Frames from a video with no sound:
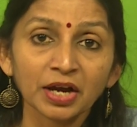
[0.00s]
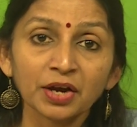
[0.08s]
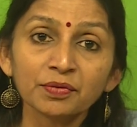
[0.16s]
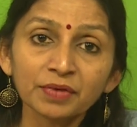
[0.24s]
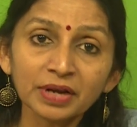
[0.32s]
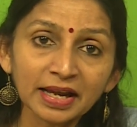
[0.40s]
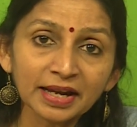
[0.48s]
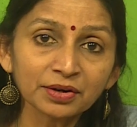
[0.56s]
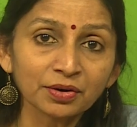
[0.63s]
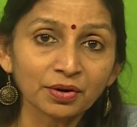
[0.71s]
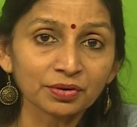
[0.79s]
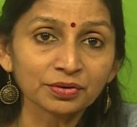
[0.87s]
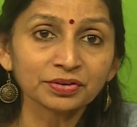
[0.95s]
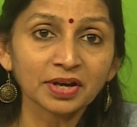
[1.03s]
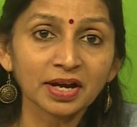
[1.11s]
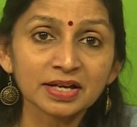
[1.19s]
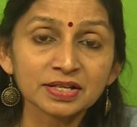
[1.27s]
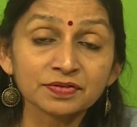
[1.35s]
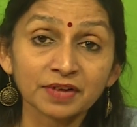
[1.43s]
Will and
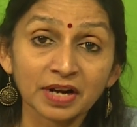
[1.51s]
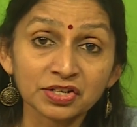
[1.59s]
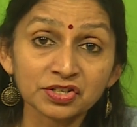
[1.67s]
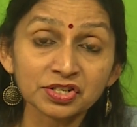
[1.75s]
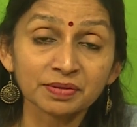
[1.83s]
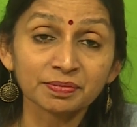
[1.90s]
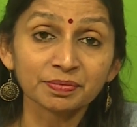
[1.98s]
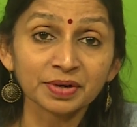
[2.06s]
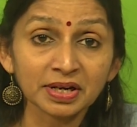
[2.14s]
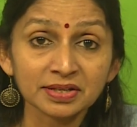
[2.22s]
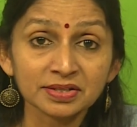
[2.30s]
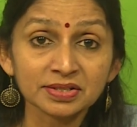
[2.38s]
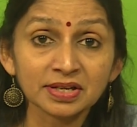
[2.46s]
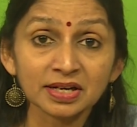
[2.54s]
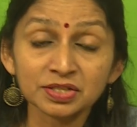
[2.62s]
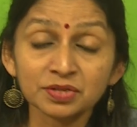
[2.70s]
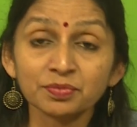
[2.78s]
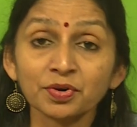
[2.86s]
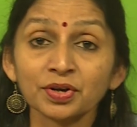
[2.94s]
Dorothea's friendship brings
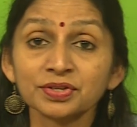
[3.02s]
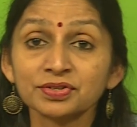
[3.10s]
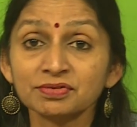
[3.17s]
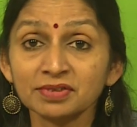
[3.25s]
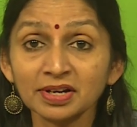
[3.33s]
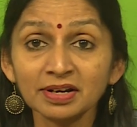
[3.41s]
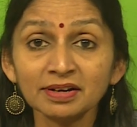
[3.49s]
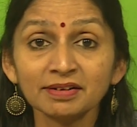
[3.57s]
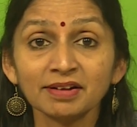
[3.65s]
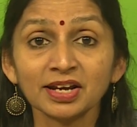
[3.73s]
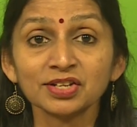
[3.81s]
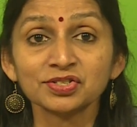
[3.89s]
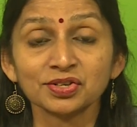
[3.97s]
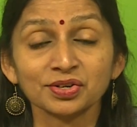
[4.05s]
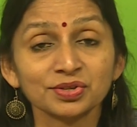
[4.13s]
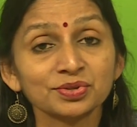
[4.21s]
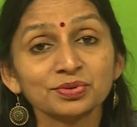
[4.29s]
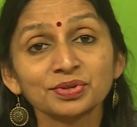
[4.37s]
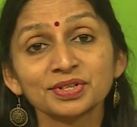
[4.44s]
Casaubon's real nature
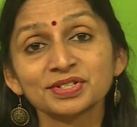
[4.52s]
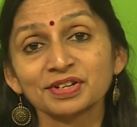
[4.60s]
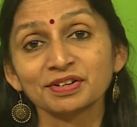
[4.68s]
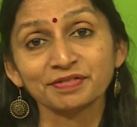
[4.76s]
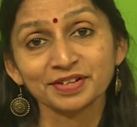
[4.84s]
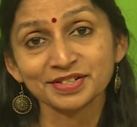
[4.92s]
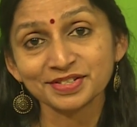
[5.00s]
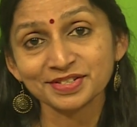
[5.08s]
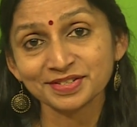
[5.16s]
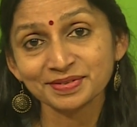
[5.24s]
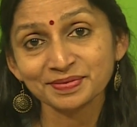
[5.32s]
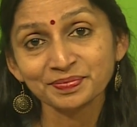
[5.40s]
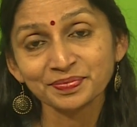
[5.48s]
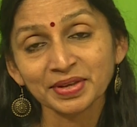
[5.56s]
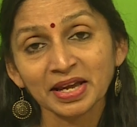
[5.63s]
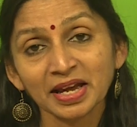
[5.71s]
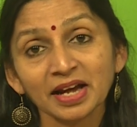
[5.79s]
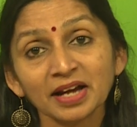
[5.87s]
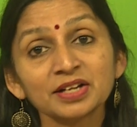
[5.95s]
to the surface.
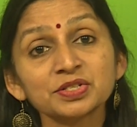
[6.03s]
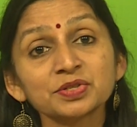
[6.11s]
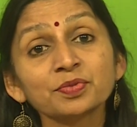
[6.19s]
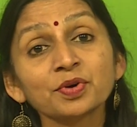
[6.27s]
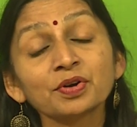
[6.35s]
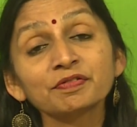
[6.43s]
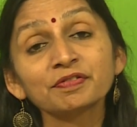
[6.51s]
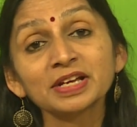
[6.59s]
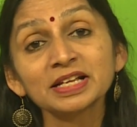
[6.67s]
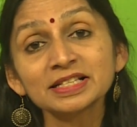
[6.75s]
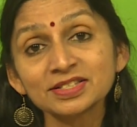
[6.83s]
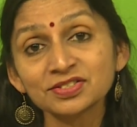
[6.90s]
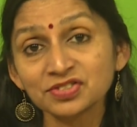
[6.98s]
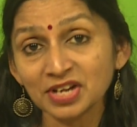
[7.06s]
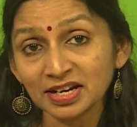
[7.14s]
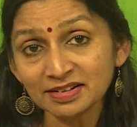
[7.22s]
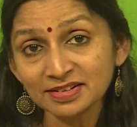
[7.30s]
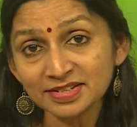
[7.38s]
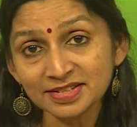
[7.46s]
Casaubon feels
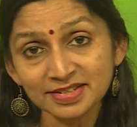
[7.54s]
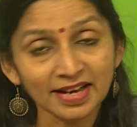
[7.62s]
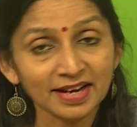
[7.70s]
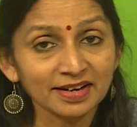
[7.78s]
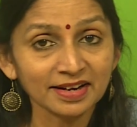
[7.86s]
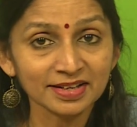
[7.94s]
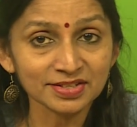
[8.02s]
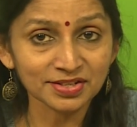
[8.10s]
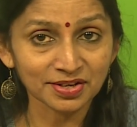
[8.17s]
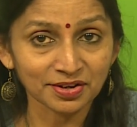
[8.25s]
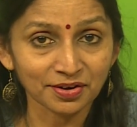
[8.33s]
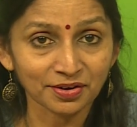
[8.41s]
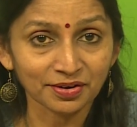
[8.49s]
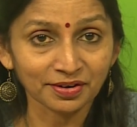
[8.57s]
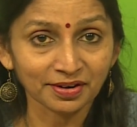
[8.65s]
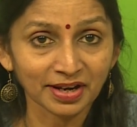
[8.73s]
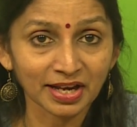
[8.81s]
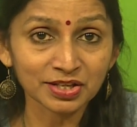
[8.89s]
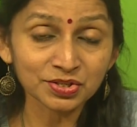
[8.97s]
jealous and insecure,
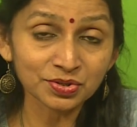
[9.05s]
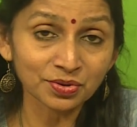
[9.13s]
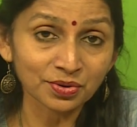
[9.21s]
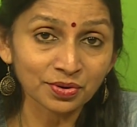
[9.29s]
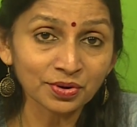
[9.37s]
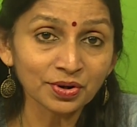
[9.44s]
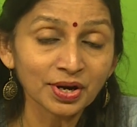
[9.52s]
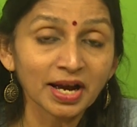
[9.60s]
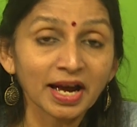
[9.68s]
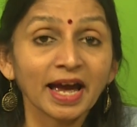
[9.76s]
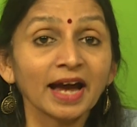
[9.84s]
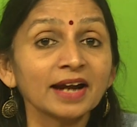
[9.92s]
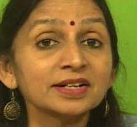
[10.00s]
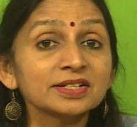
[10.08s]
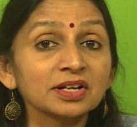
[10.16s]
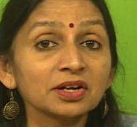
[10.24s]
and so adds a